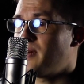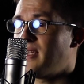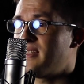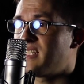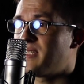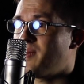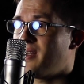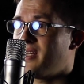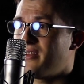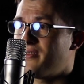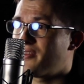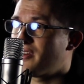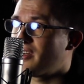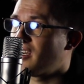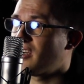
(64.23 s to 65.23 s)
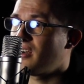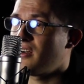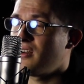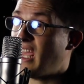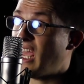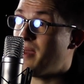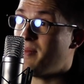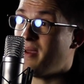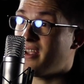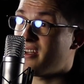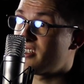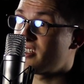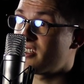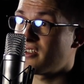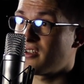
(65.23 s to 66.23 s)
raising money for
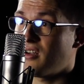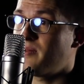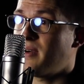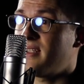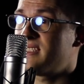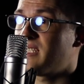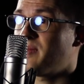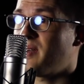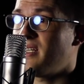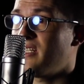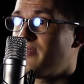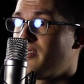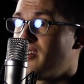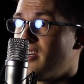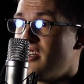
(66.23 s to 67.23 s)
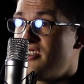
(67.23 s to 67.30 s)
CAMH, raising money for